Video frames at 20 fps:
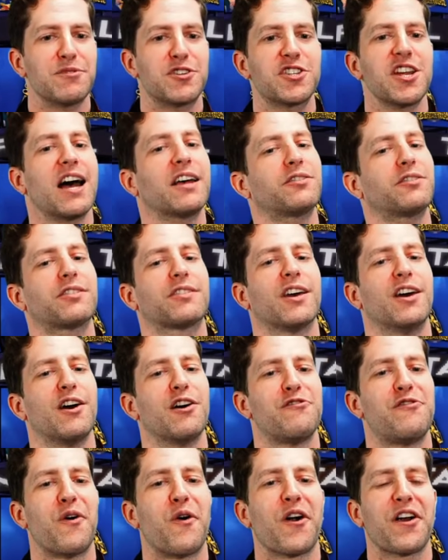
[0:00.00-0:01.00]
Just
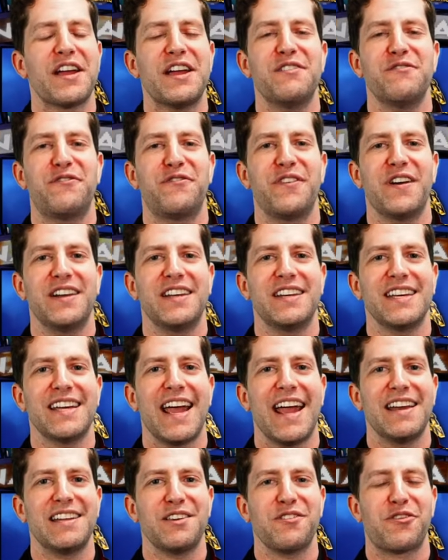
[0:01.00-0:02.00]
for Infinity
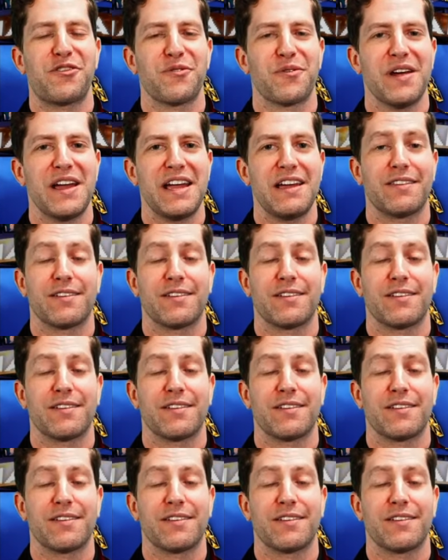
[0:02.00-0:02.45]
83.